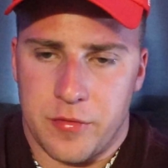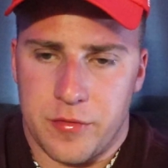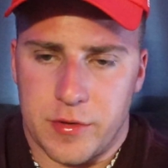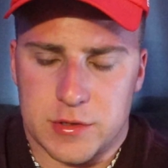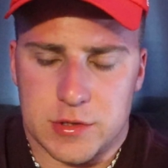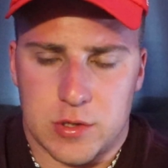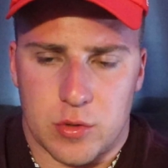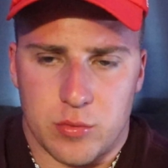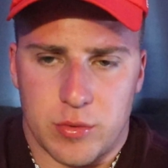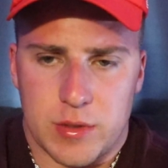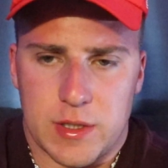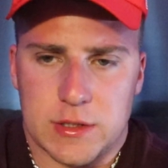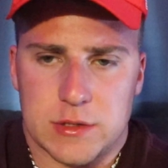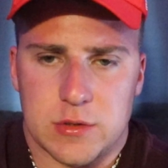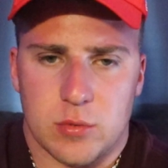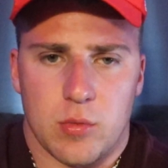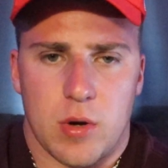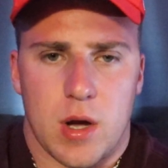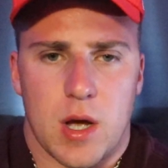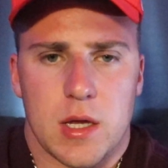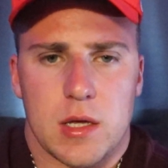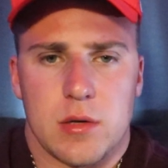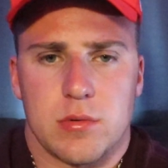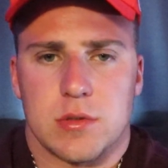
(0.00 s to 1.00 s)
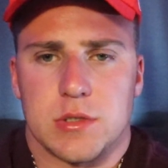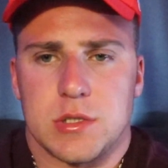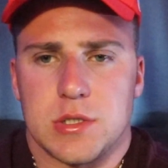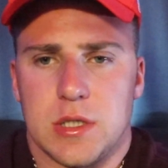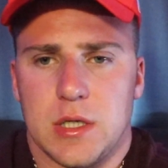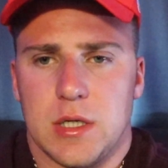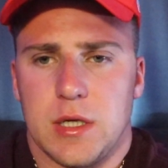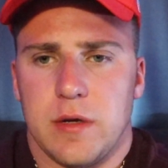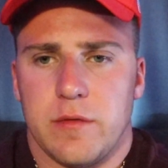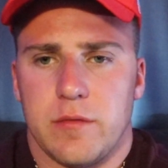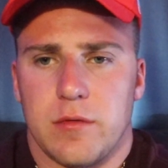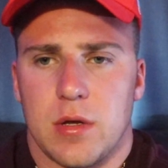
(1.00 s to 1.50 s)
there's a reason why you
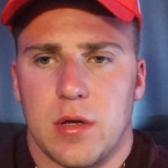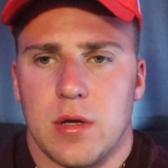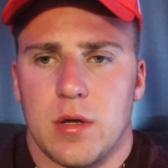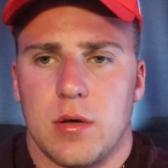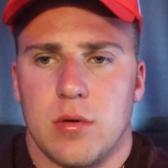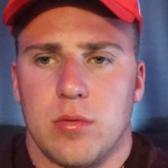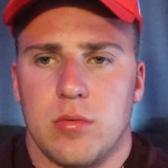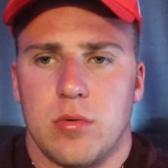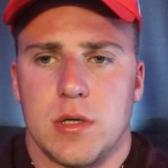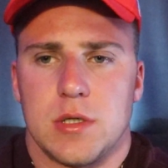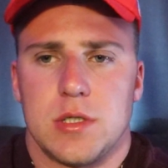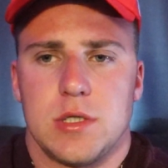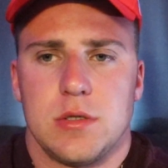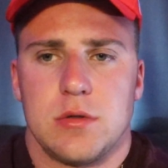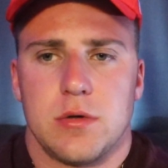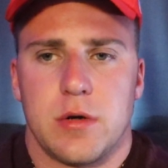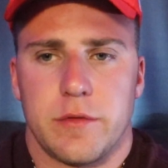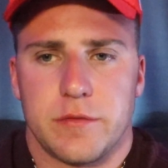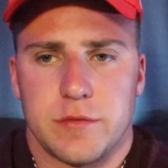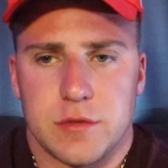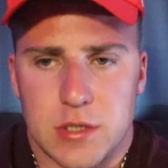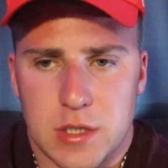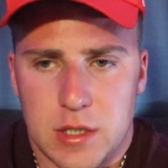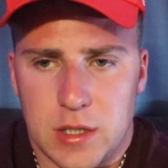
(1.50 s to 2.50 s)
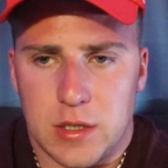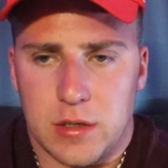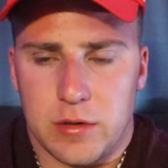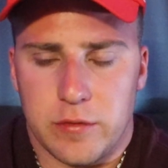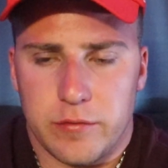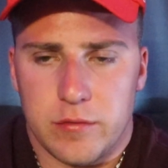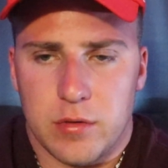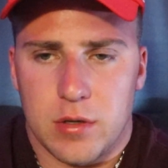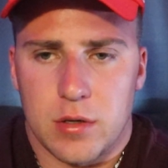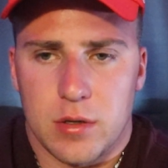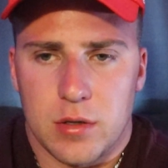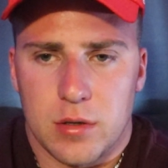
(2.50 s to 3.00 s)
achieved what you have
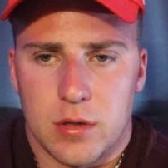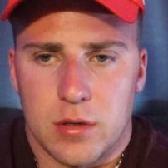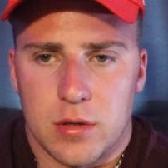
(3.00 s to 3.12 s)
achieved